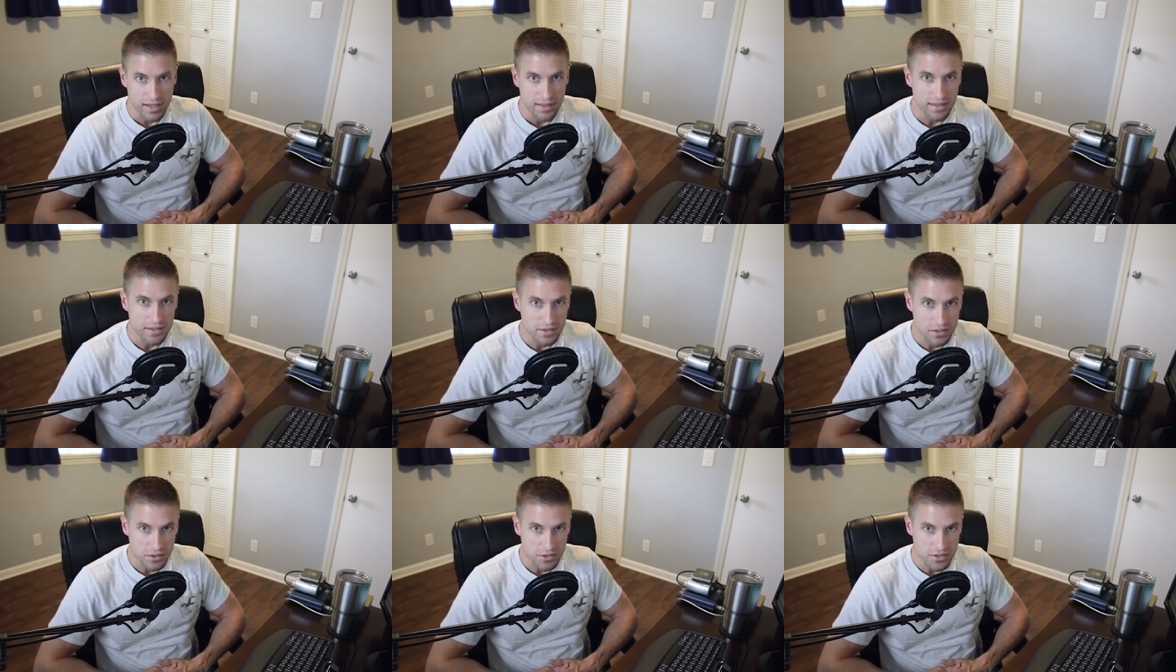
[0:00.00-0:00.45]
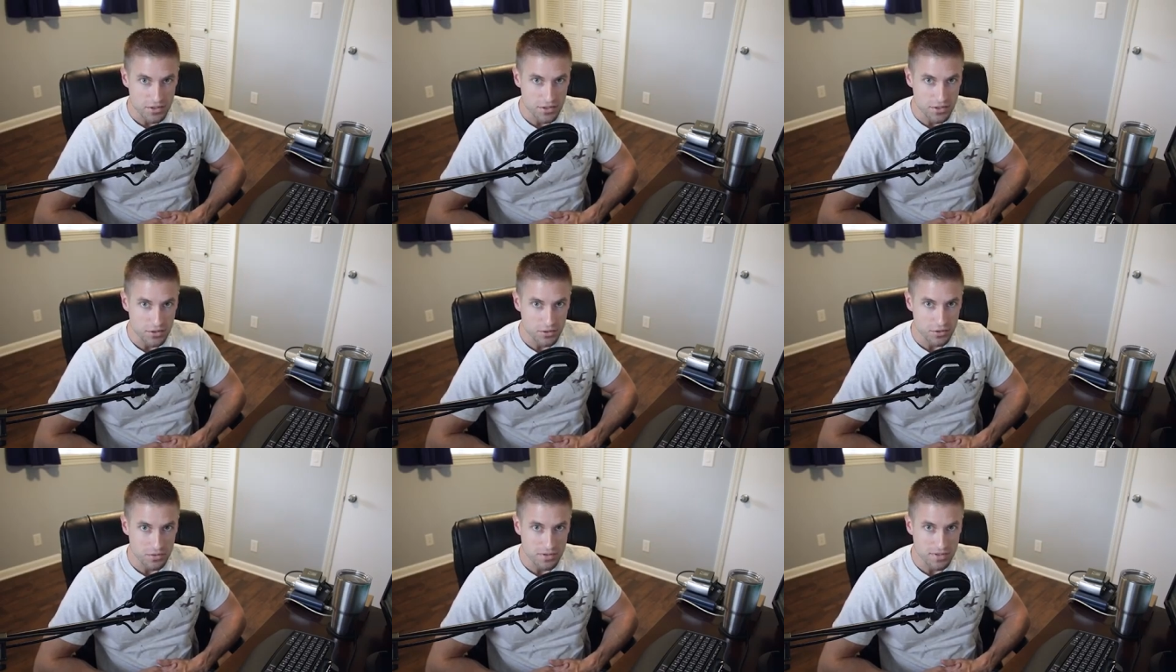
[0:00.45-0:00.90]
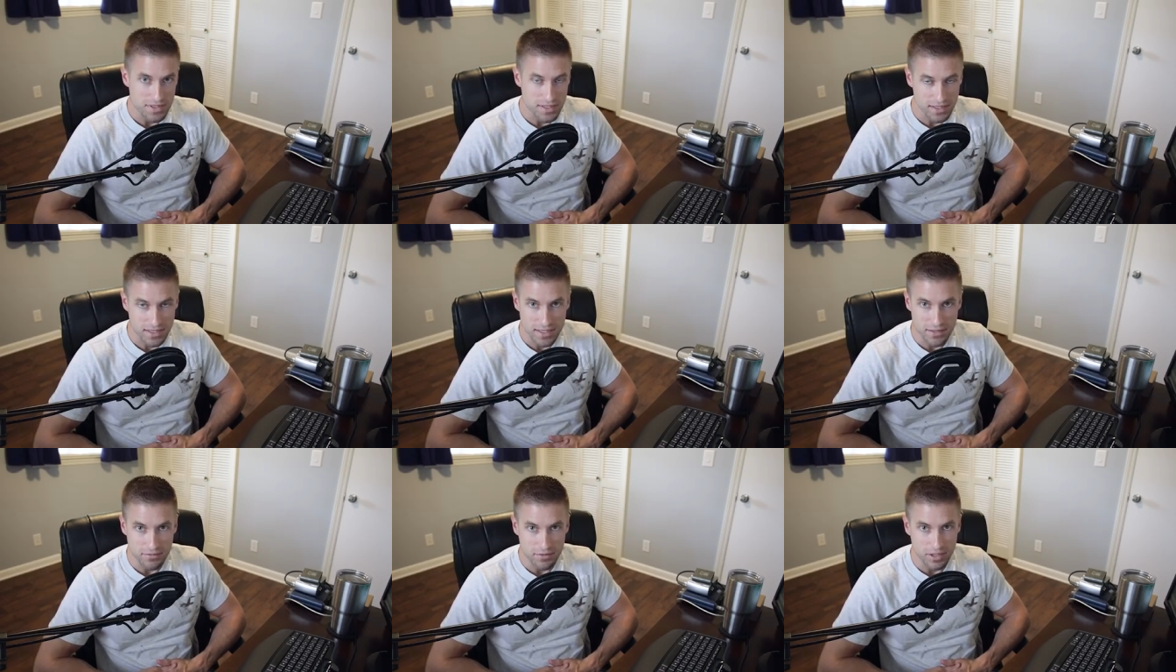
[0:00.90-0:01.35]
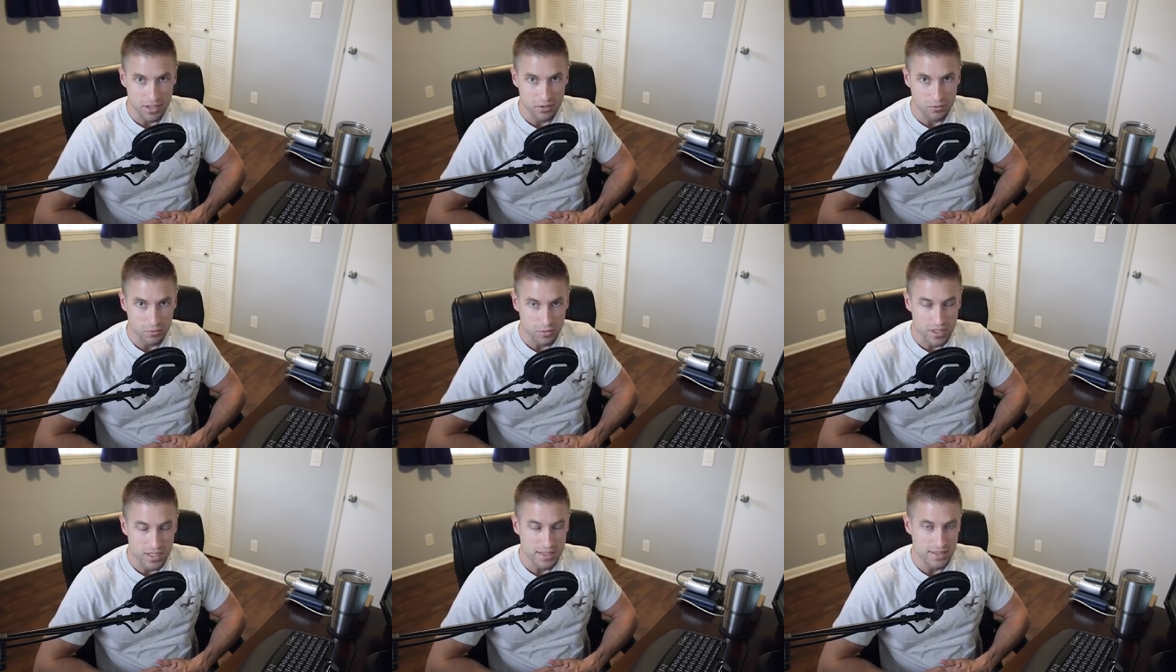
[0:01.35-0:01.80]
These are two
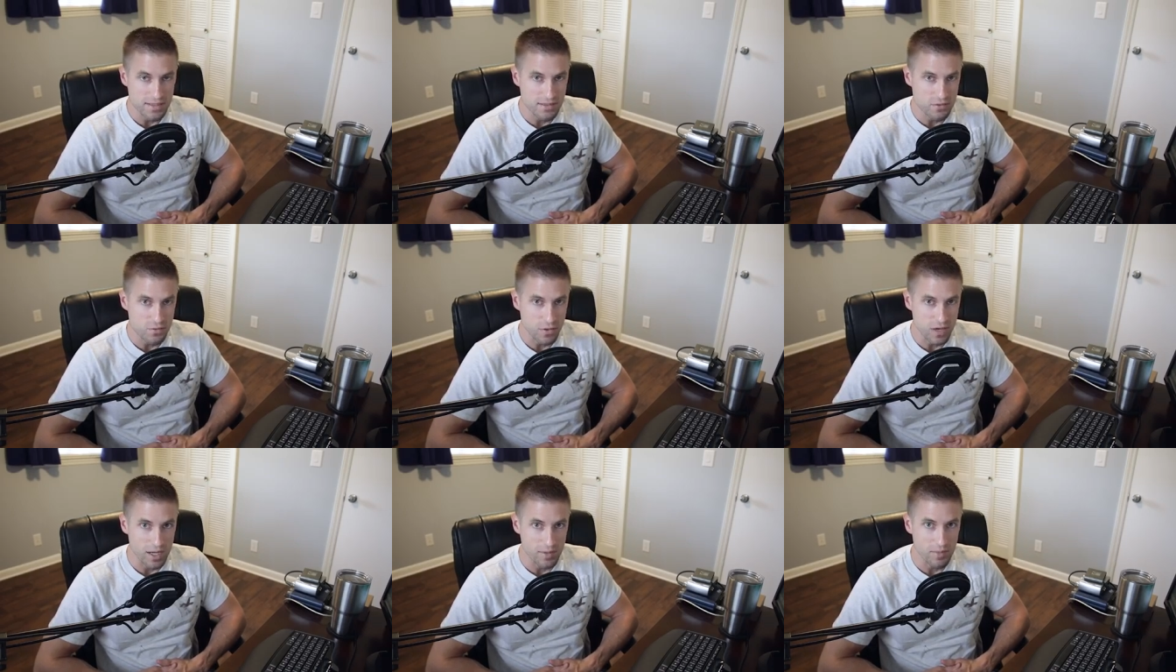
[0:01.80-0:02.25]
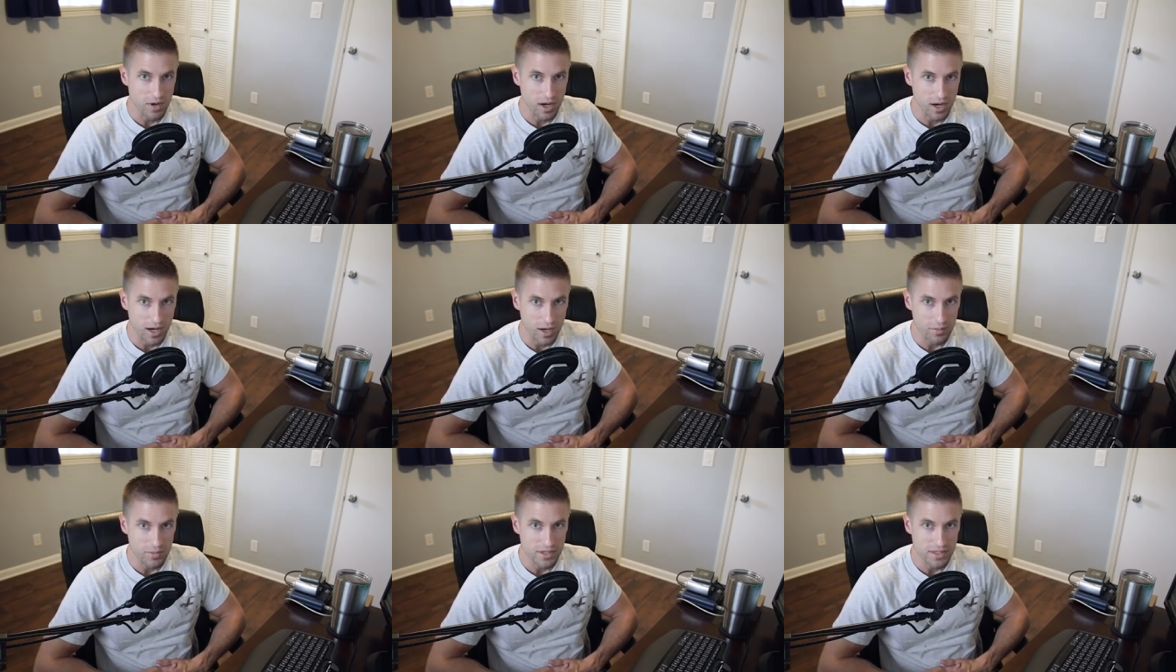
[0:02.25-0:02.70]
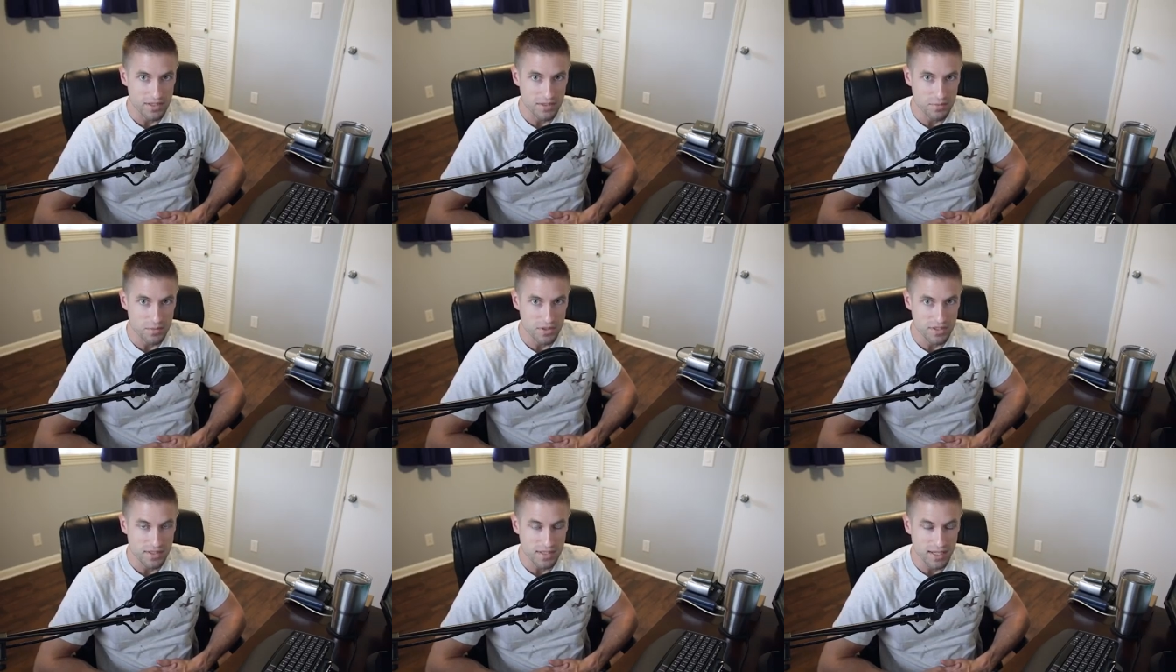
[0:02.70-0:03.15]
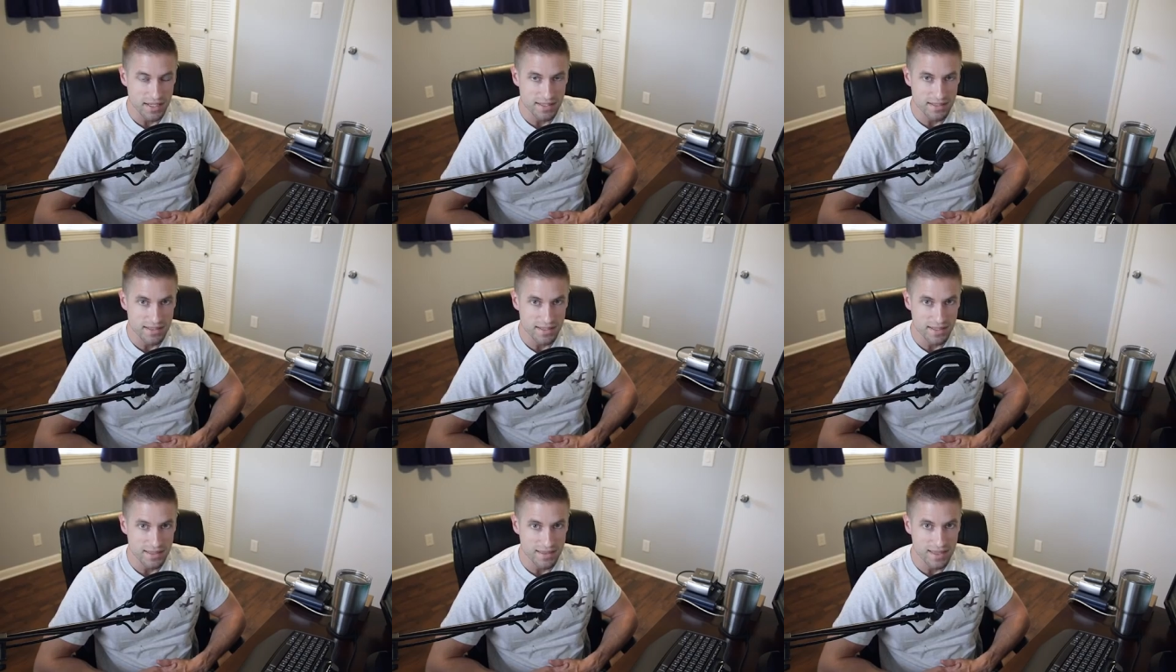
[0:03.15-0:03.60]
significant reasons why Muhammad is
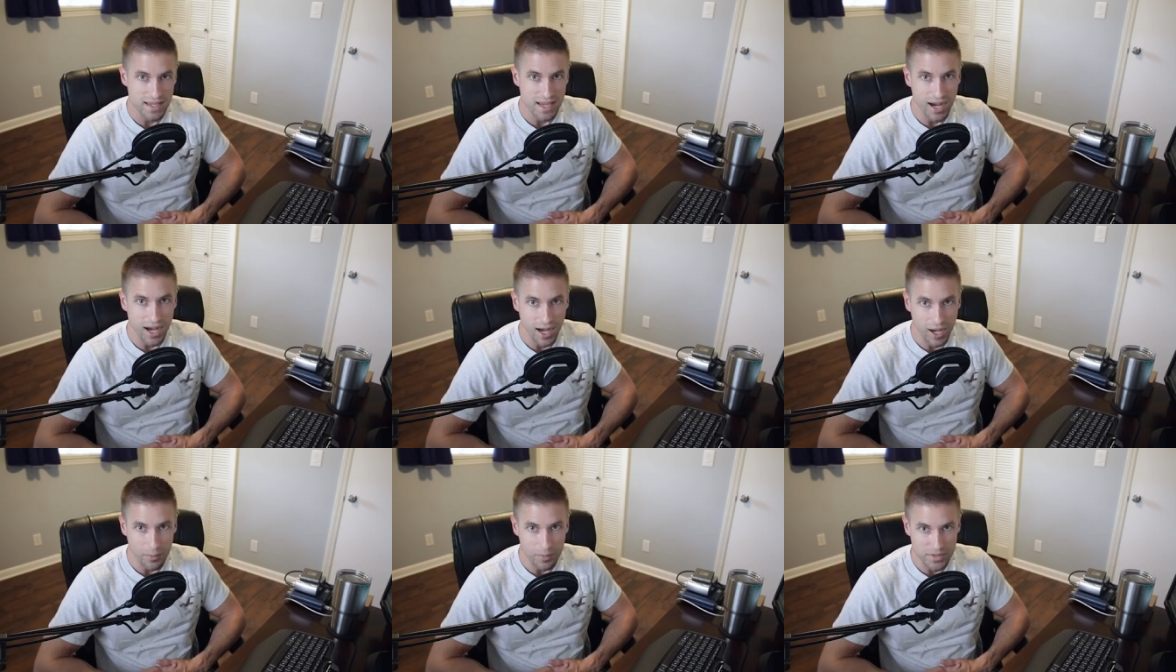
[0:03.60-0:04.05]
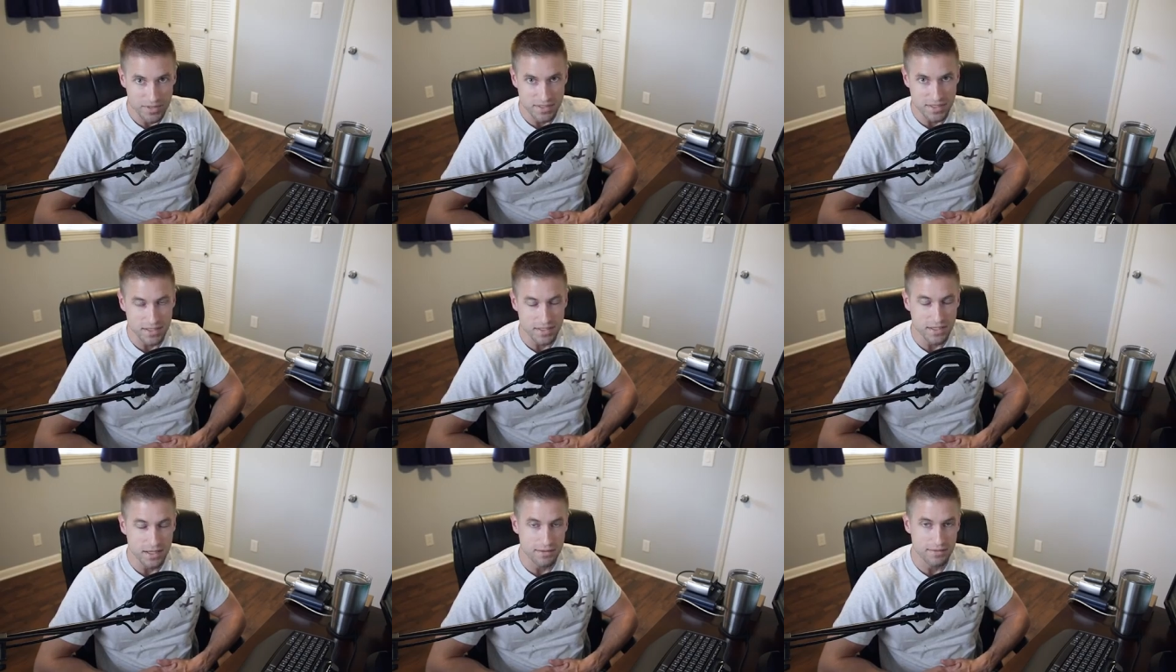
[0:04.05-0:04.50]
precisely the opposite